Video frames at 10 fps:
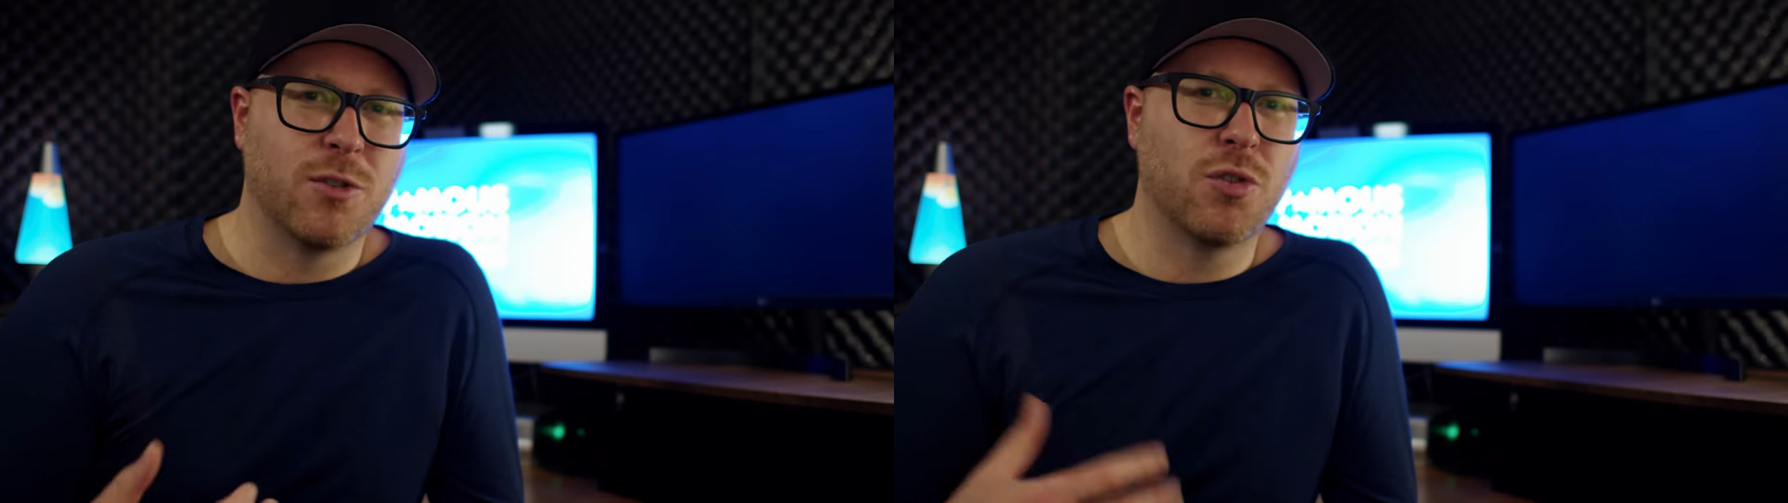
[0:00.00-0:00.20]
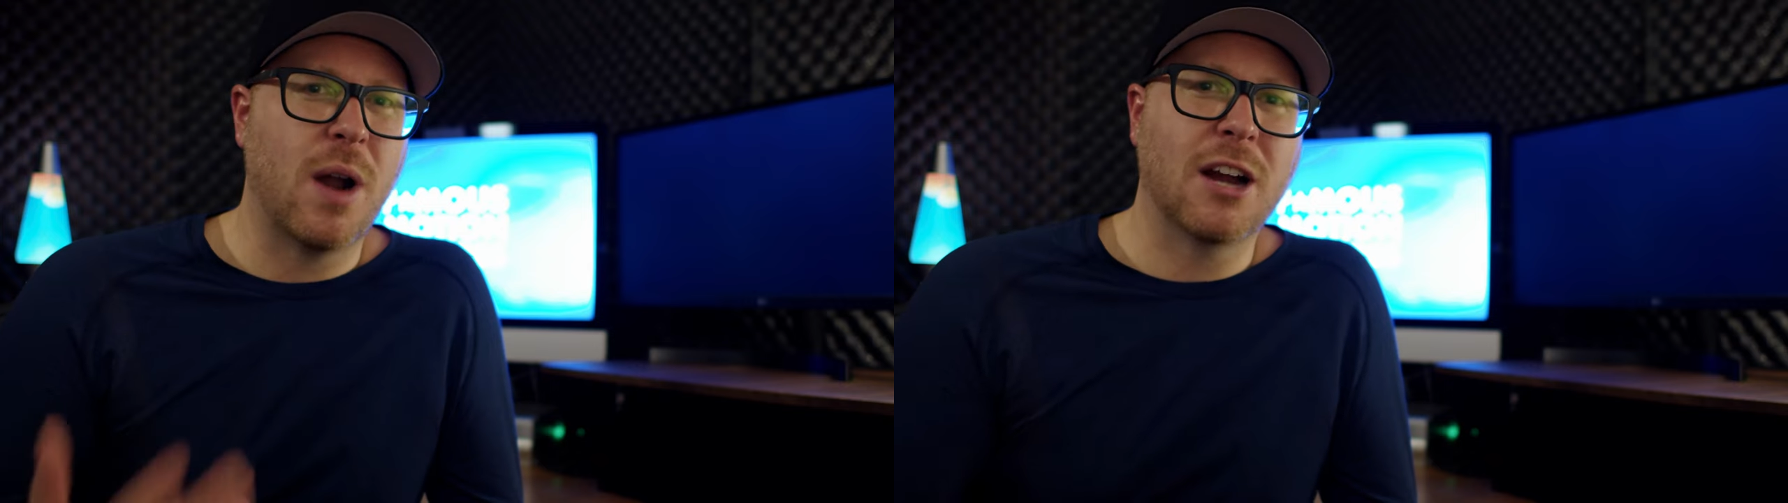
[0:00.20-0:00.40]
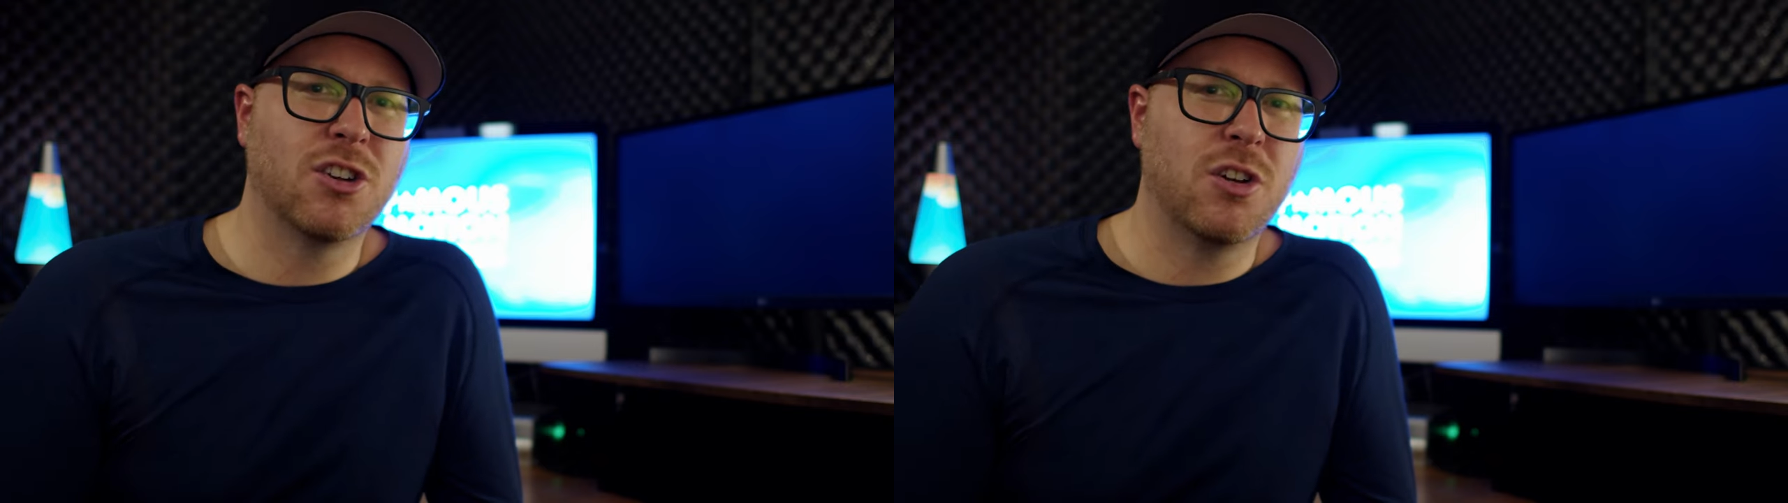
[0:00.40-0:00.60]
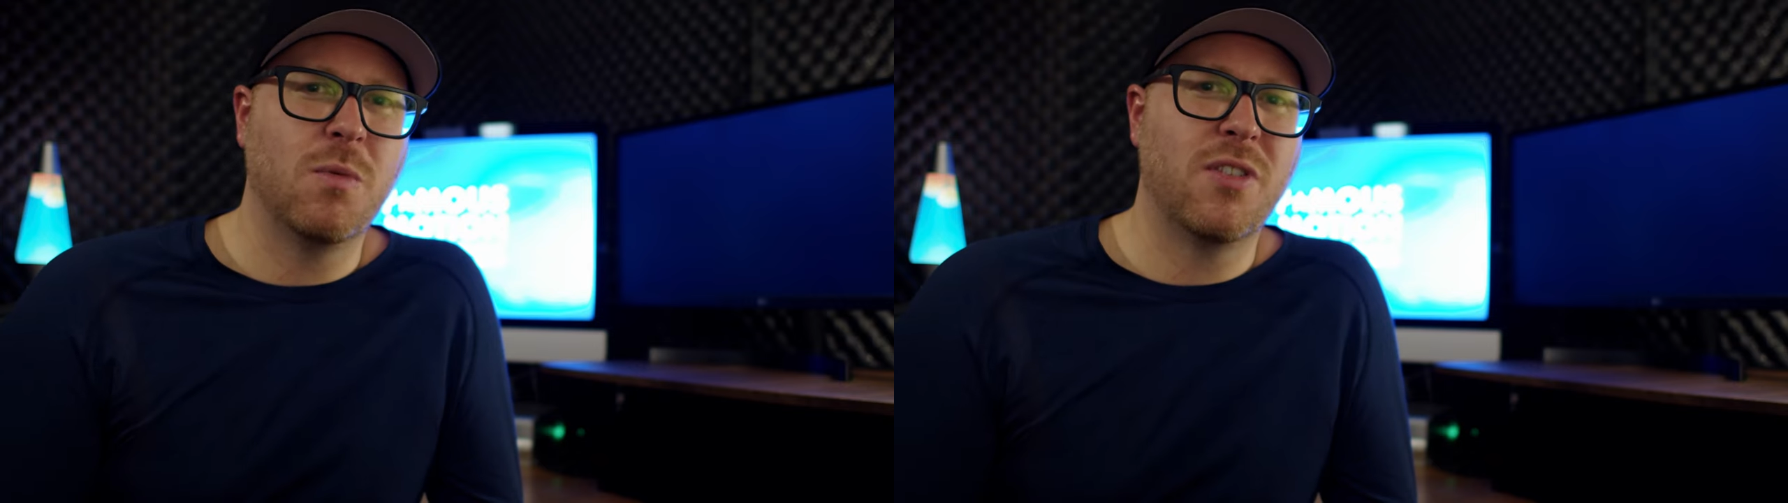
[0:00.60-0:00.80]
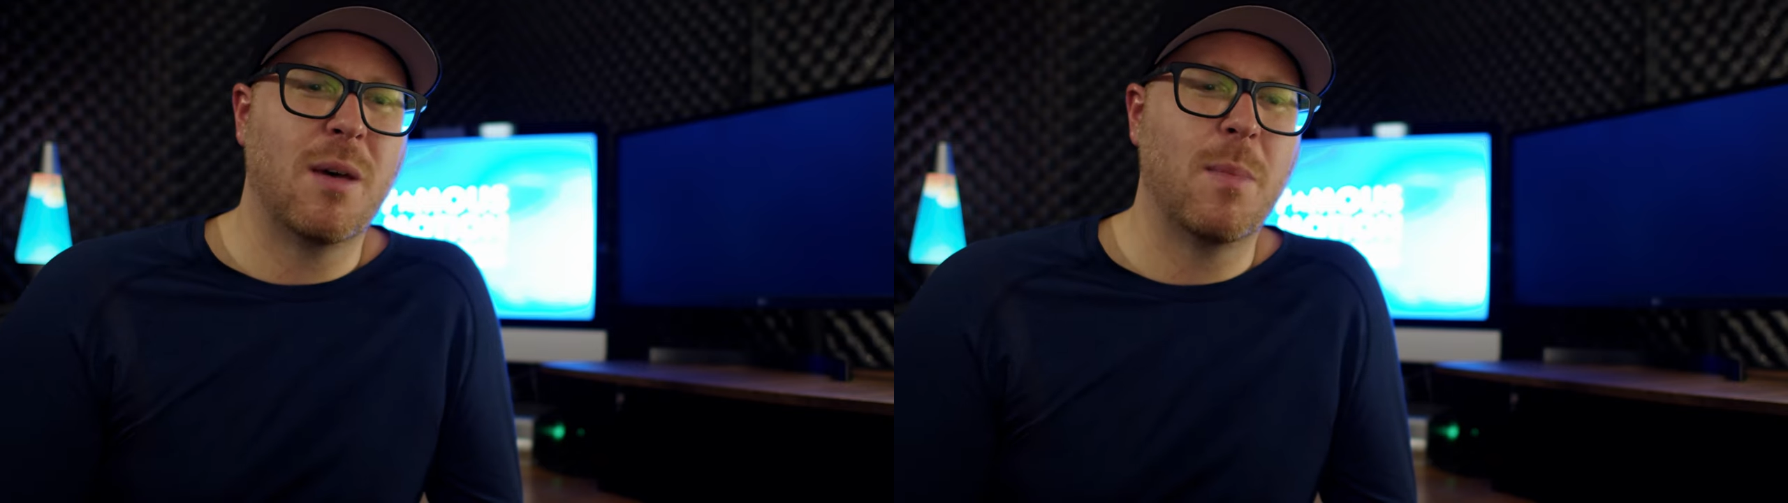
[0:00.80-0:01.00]
traction
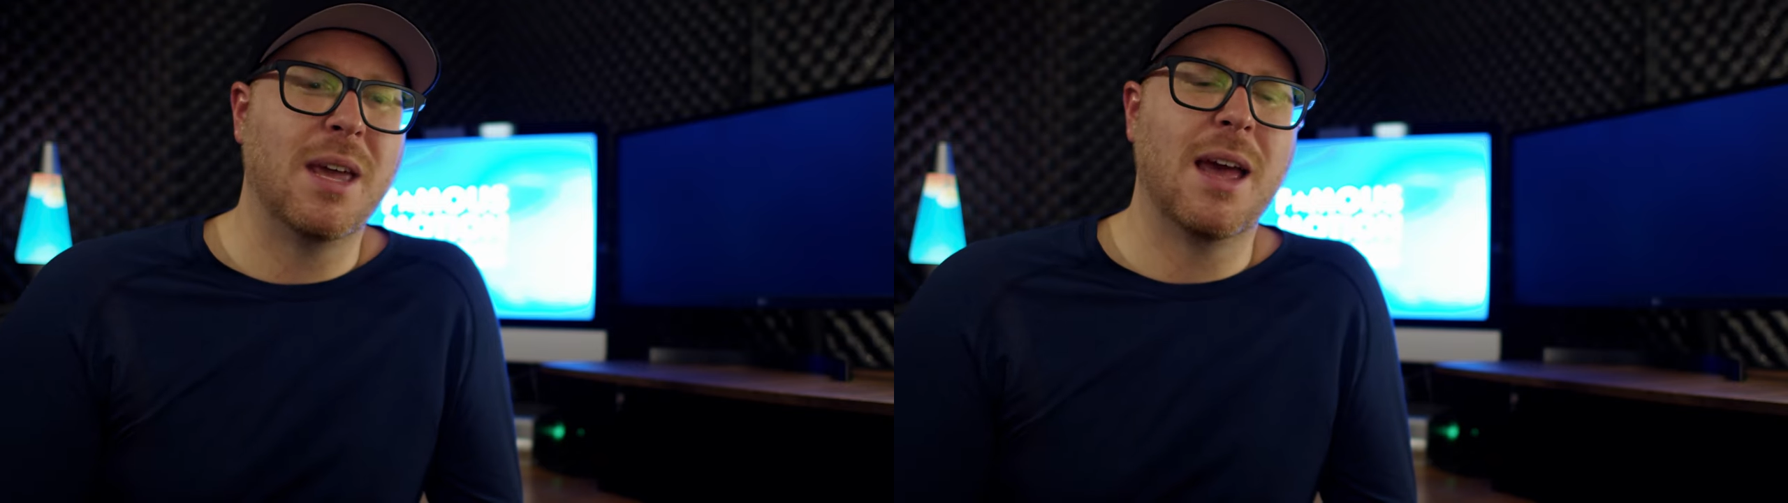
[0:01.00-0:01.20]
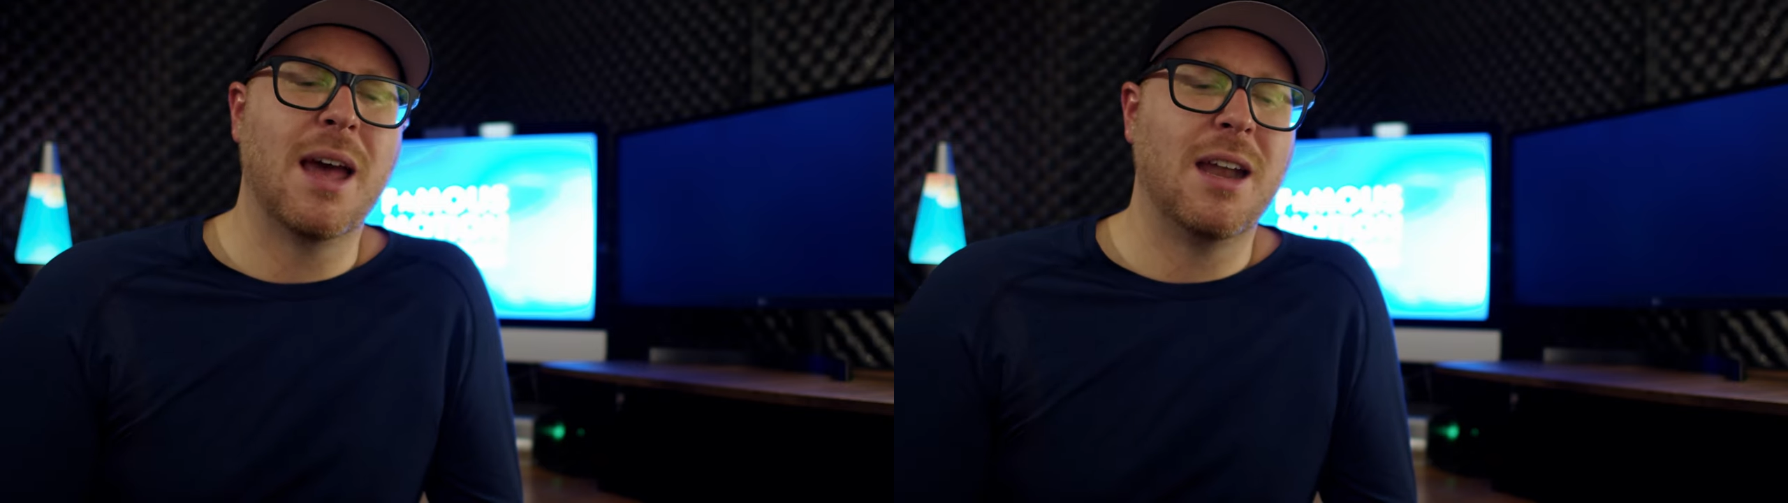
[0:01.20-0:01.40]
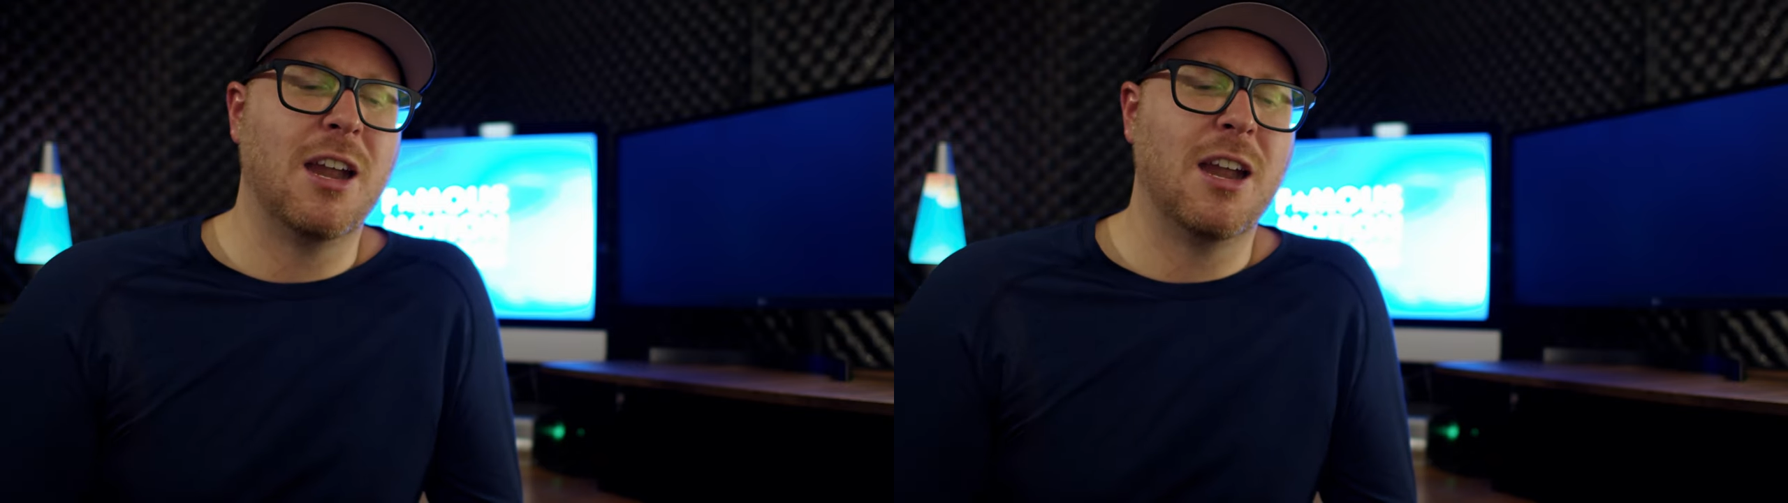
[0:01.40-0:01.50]
with them again.